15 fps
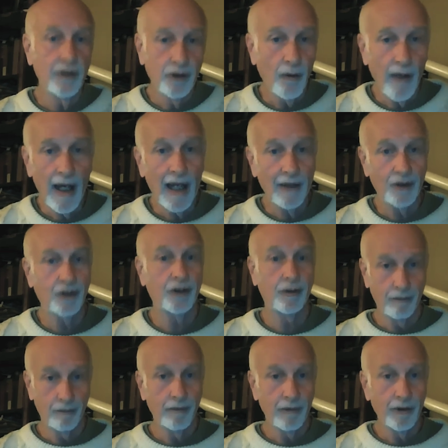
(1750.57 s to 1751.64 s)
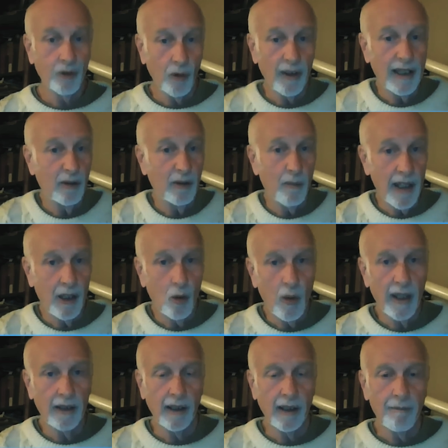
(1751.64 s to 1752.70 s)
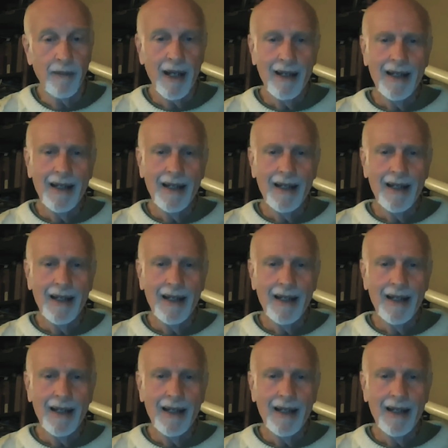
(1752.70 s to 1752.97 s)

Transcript: So that's so it gets big quickly.